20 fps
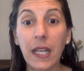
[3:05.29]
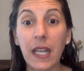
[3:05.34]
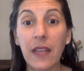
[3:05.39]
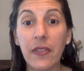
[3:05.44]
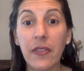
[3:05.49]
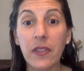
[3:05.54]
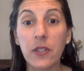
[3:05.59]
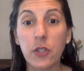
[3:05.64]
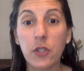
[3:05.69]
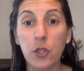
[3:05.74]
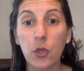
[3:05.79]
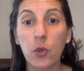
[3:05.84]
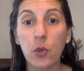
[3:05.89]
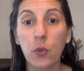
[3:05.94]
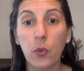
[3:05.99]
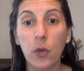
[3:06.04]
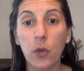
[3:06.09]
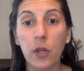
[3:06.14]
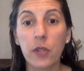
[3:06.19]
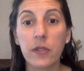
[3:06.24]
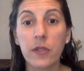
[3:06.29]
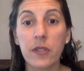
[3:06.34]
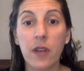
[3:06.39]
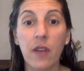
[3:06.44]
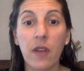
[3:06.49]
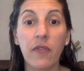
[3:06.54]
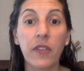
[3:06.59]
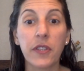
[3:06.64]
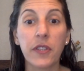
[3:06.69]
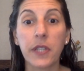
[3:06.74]
in the two words
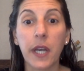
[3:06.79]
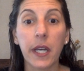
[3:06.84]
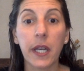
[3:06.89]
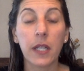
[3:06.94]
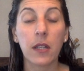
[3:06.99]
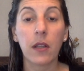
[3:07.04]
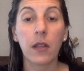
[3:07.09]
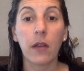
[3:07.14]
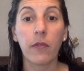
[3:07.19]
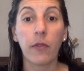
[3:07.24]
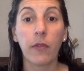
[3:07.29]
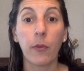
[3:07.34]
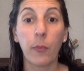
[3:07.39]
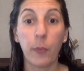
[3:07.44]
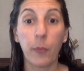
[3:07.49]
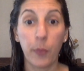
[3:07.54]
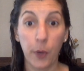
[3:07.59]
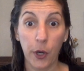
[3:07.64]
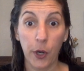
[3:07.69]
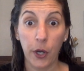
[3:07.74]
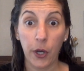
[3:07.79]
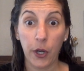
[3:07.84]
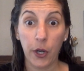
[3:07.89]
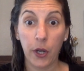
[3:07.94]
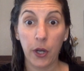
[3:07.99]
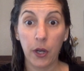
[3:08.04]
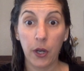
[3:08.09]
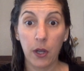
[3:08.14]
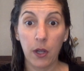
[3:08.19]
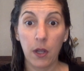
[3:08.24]
of the title of the book